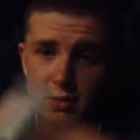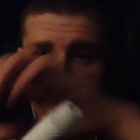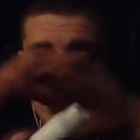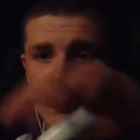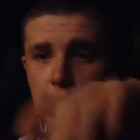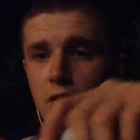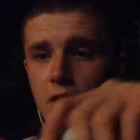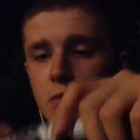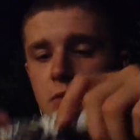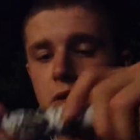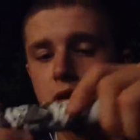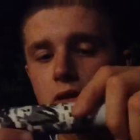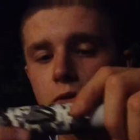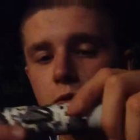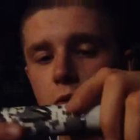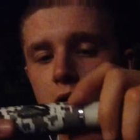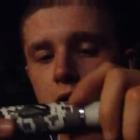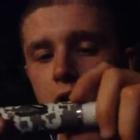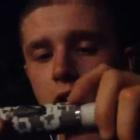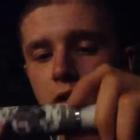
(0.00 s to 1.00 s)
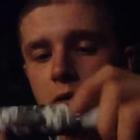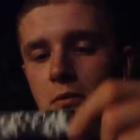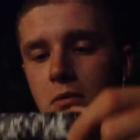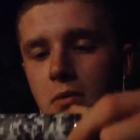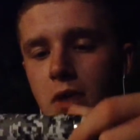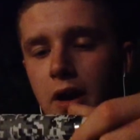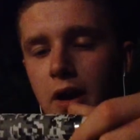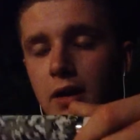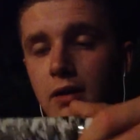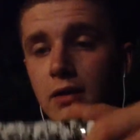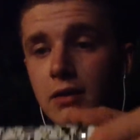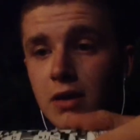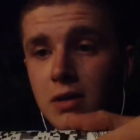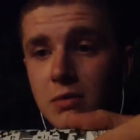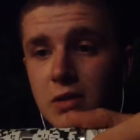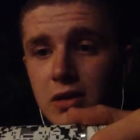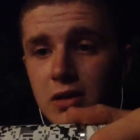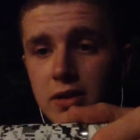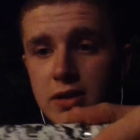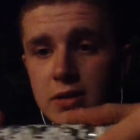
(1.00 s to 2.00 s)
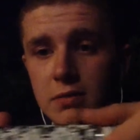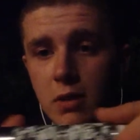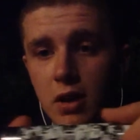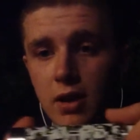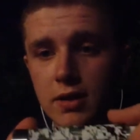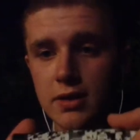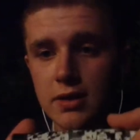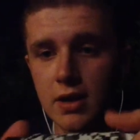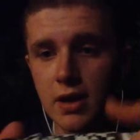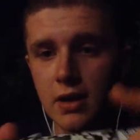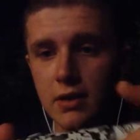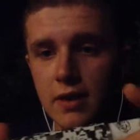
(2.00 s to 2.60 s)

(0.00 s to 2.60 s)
I'm going to be running my Limitless mod today.